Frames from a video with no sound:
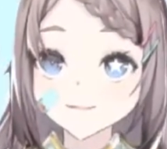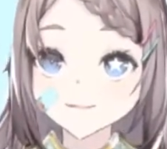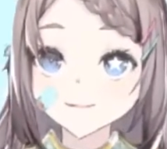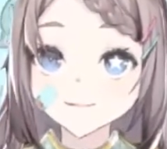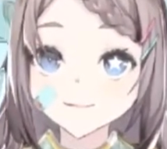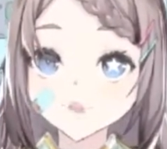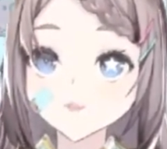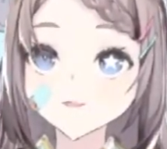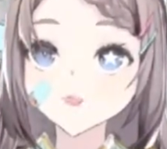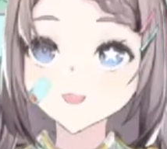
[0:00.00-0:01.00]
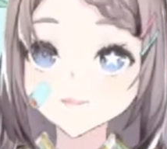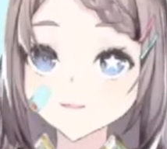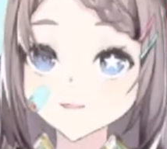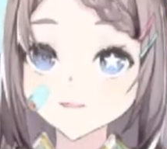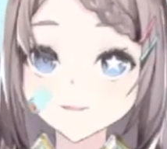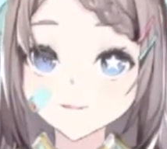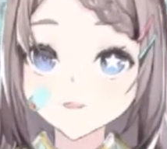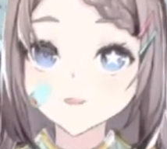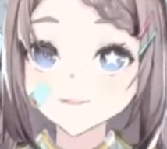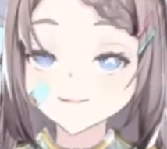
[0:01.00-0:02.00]
Not saying I get good grades,
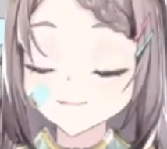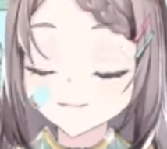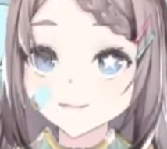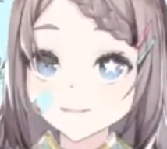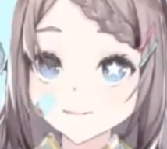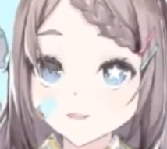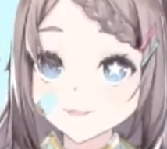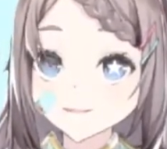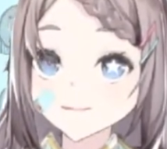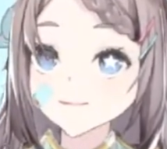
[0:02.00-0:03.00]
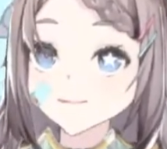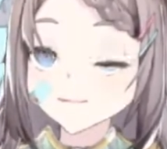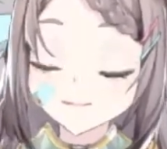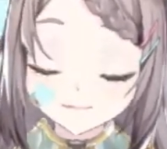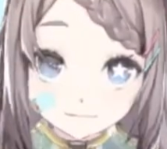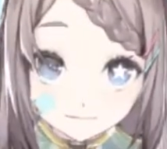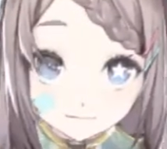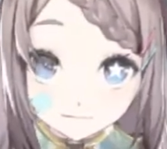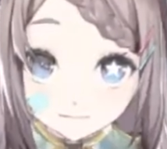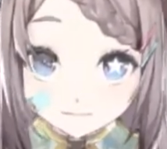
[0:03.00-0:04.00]
but it's fun.
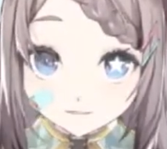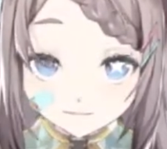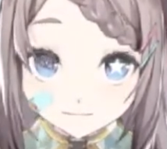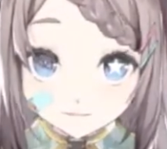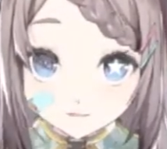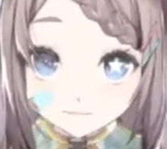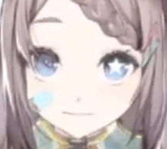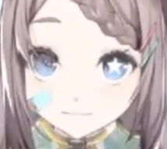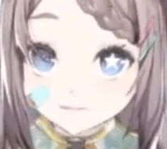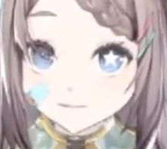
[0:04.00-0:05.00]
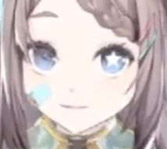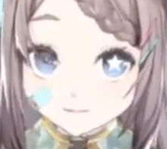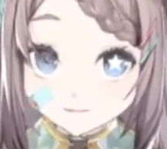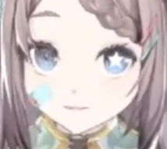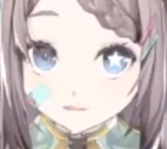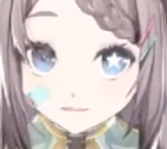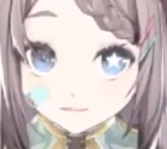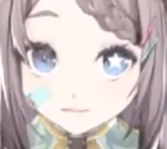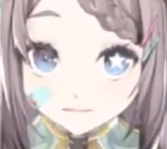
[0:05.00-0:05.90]
It's fun to work hard and then